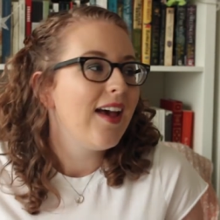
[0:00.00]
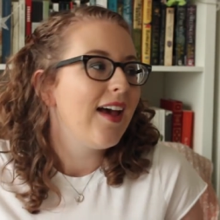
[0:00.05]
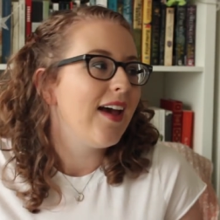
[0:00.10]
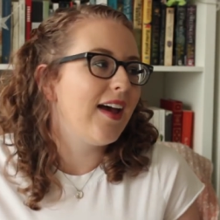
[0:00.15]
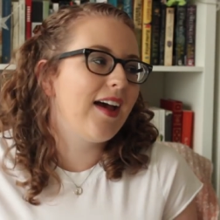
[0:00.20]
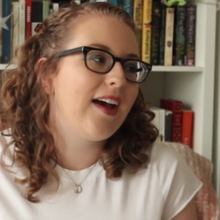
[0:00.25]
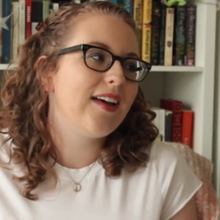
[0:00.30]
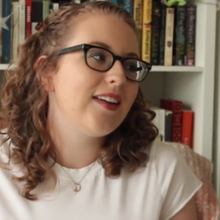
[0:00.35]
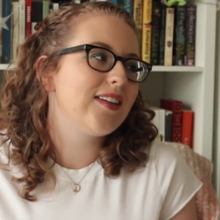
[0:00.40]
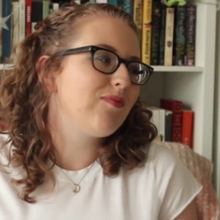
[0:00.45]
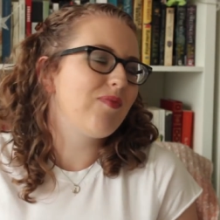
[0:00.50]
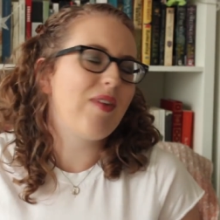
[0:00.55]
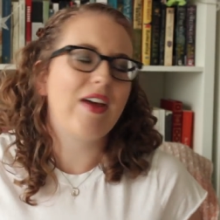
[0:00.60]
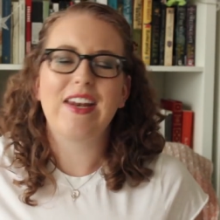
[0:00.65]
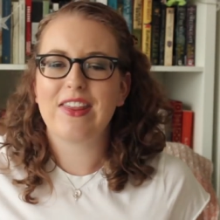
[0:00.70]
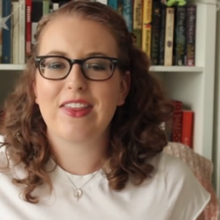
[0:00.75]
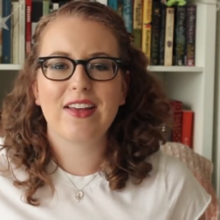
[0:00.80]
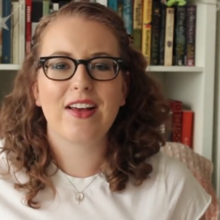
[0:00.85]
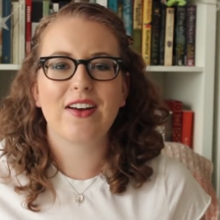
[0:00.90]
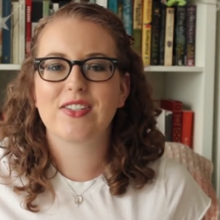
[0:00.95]
and
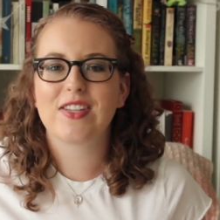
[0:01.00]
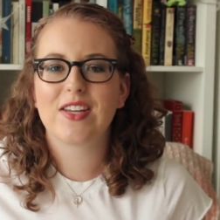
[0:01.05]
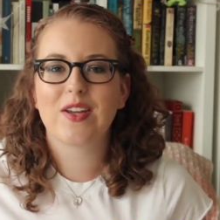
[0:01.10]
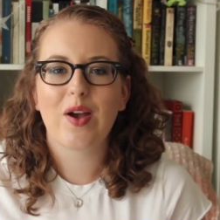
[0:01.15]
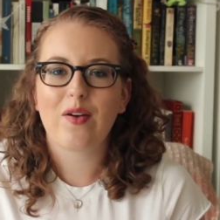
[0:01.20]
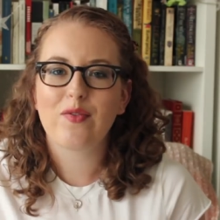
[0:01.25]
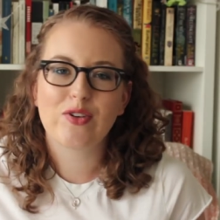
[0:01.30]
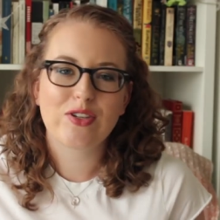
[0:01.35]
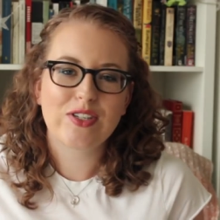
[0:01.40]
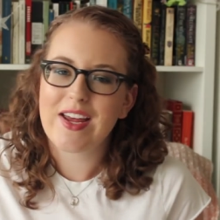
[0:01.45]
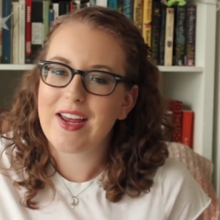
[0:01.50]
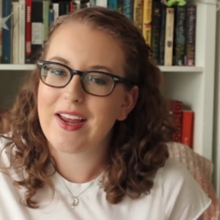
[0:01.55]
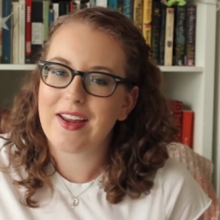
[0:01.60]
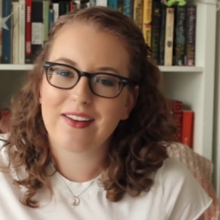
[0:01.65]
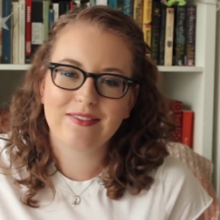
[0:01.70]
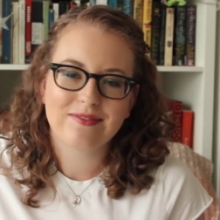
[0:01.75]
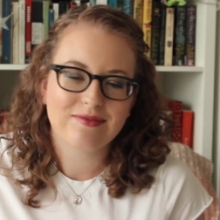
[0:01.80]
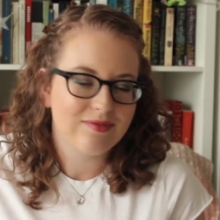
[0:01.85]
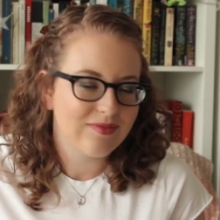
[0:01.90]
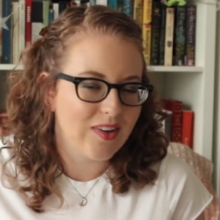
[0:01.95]
anything else that you have to
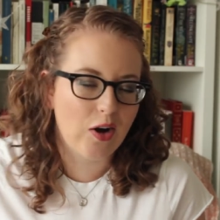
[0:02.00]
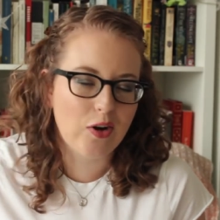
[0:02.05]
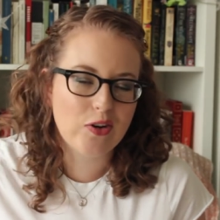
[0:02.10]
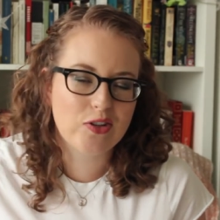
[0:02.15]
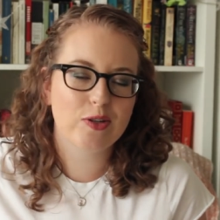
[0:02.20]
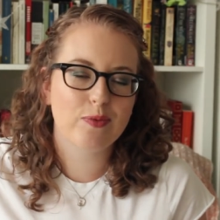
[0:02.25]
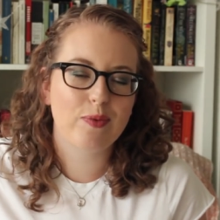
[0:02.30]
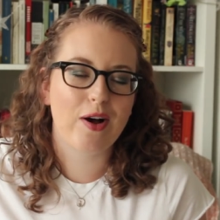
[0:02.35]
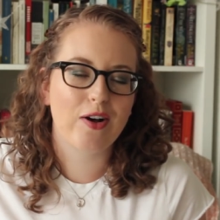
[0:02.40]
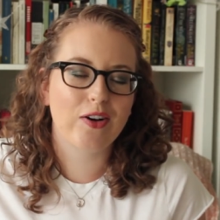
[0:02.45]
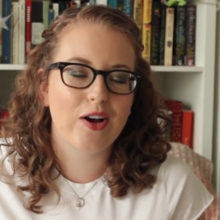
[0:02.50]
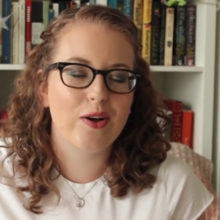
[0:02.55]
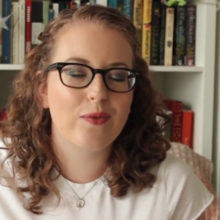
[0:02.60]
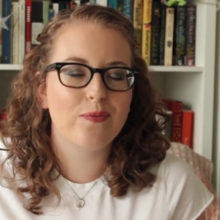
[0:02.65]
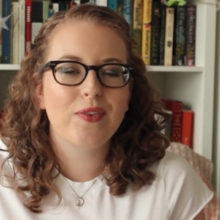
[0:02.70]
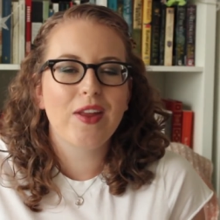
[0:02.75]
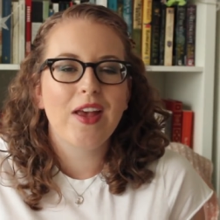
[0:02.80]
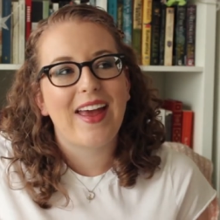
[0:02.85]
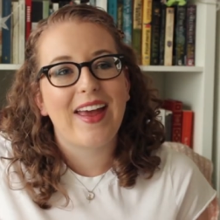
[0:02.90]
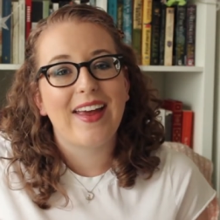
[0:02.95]
say, also welcome.
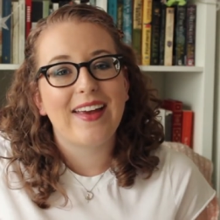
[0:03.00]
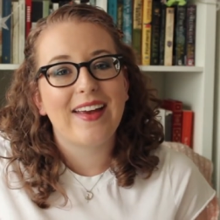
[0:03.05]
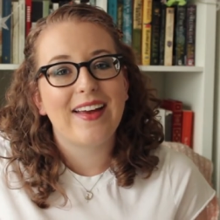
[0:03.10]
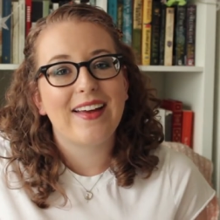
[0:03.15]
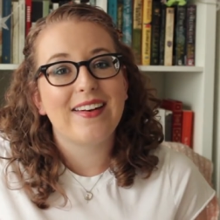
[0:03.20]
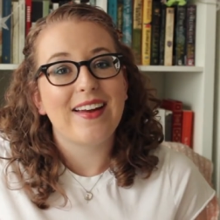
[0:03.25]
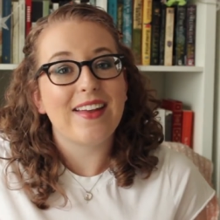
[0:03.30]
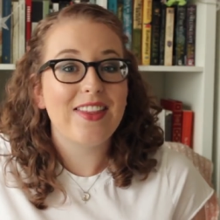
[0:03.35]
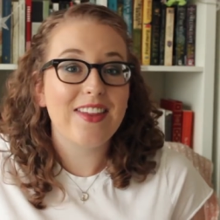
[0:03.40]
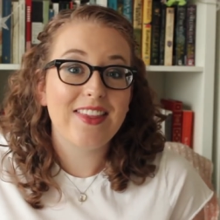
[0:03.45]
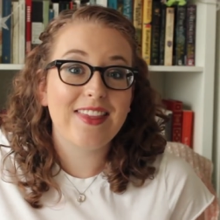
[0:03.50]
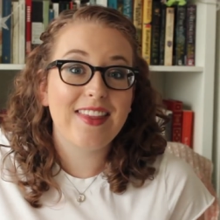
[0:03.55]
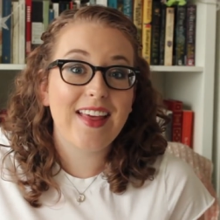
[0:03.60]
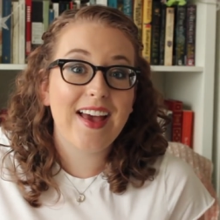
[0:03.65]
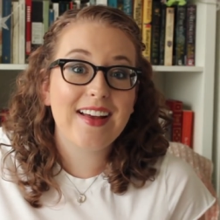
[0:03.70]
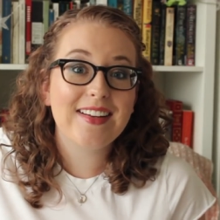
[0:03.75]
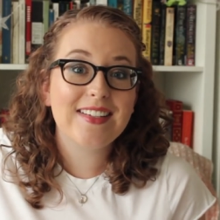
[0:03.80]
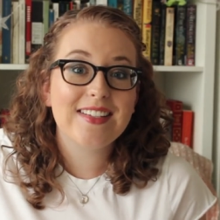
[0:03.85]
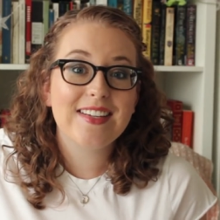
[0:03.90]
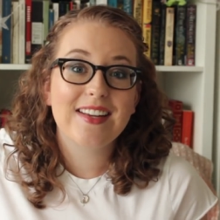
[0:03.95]
And other than
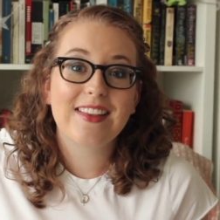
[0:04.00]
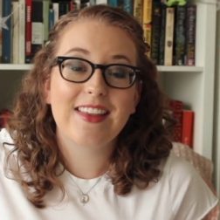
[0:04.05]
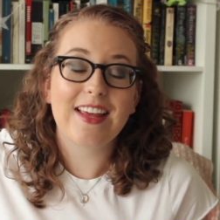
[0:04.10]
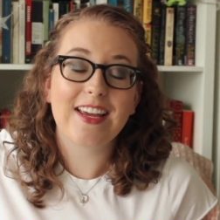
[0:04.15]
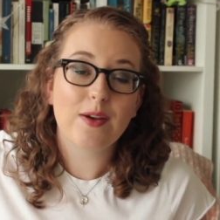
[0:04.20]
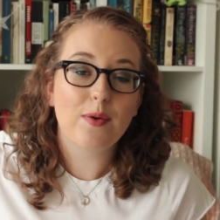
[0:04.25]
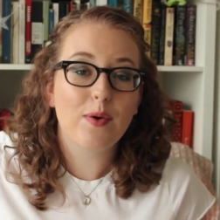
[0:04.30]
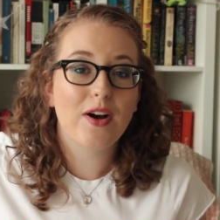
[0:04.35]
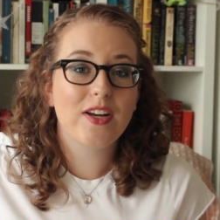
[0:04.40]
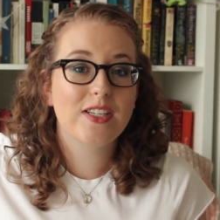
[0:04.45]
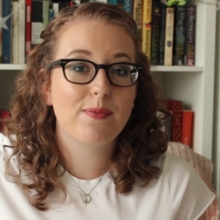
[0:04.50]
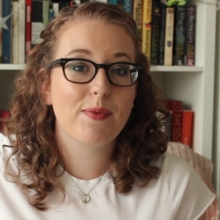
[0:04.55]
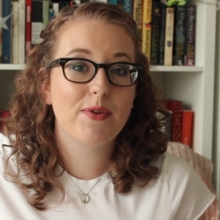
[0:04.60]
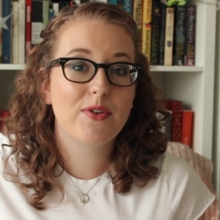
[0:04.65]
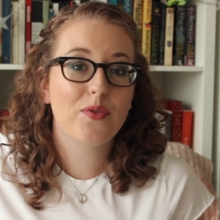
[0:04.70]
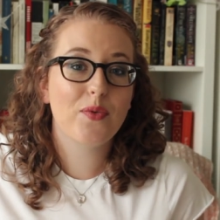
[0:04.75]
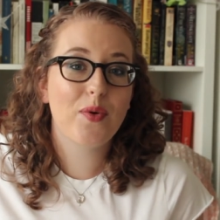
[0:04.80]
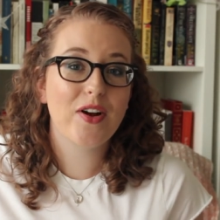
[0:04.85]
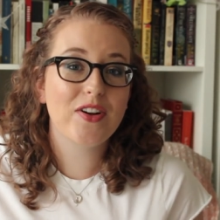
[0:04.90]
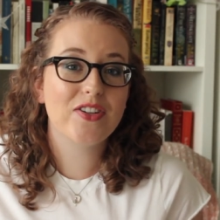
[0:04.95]
that, thank you all so much
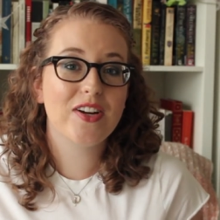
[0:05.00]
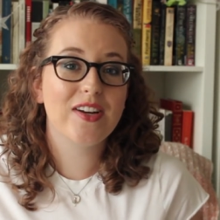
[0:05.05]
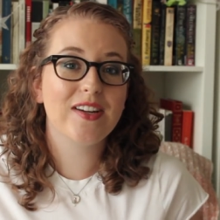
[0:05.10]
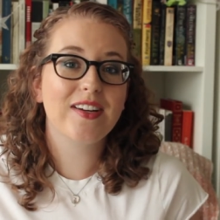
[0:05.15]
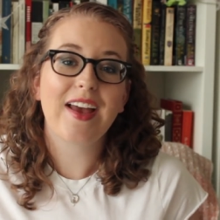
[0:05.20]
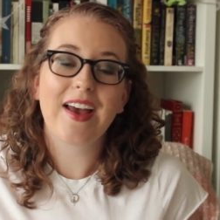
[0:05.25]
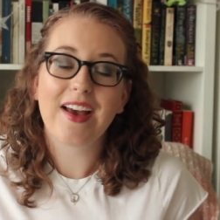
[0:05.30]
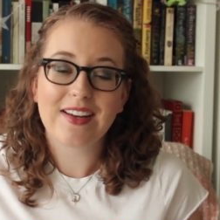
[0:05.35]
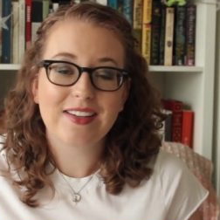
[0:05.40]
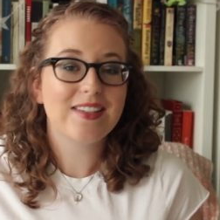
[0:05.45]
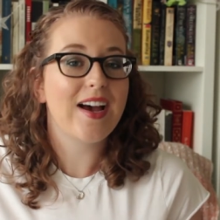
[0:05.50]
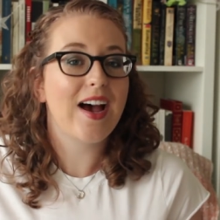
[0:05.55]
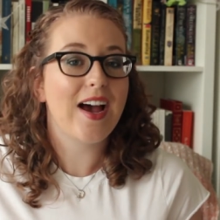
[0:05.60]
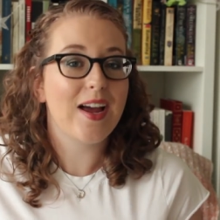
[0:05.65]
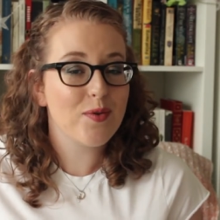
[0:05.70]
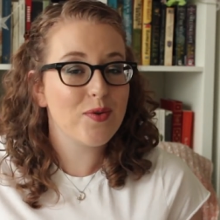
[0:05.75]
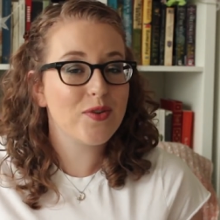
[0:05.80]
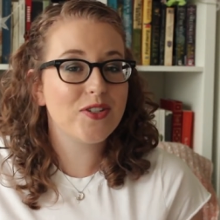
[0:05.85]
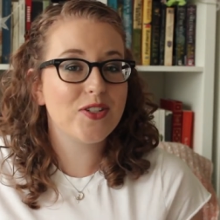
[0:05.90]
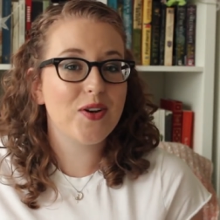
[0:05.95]
for watching, and I
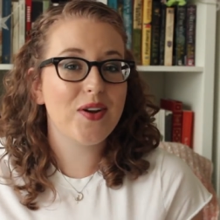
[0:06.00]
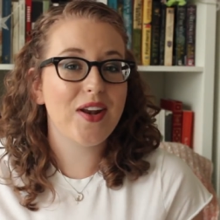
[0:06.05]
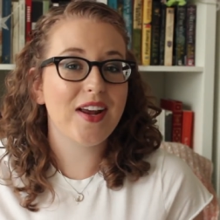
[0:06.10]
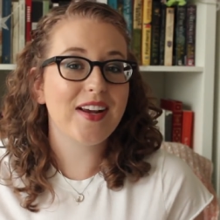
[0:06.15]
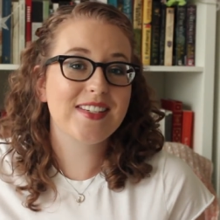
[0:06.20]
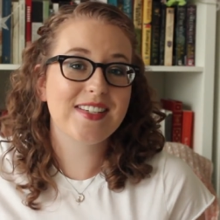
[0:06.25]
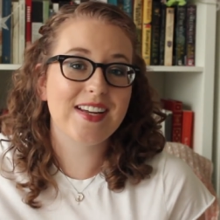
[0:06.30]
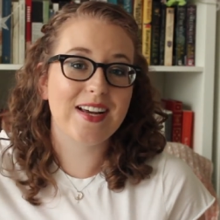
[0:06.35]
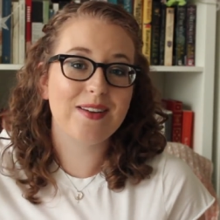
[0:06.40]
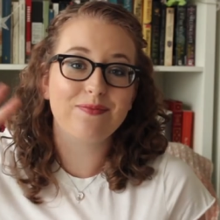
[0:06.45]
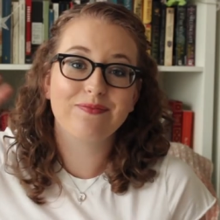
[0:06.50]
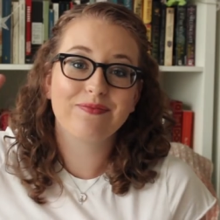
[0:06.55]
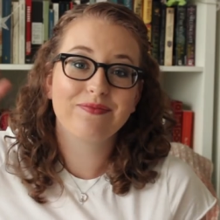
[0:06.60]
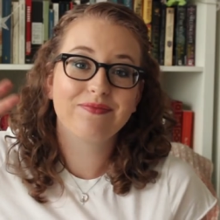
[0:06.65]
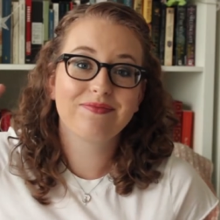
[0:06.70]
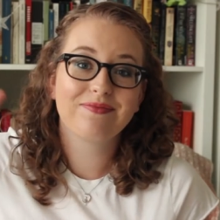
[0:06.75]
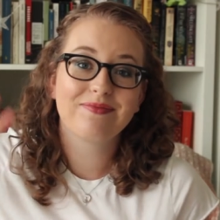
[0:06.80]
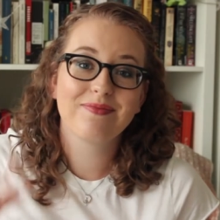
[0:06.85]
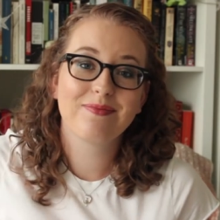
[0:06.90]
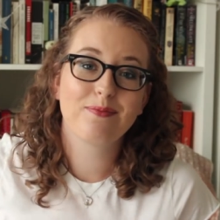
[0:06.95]
will see you next time.
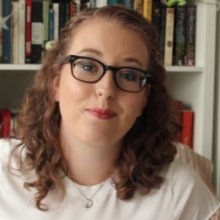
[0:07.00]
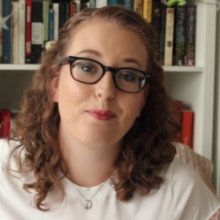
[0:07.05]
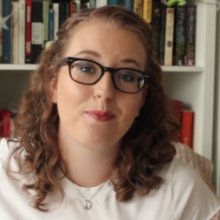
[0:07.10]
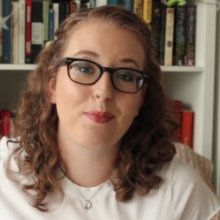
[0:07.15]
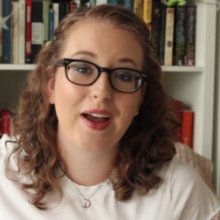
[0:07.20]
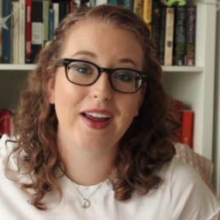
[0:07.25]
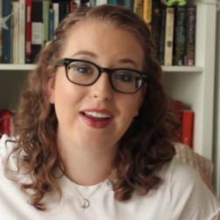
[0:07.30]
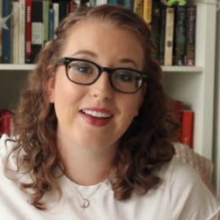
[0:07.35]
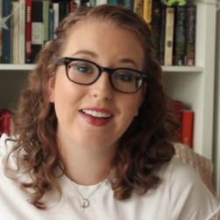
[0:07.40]
Bye.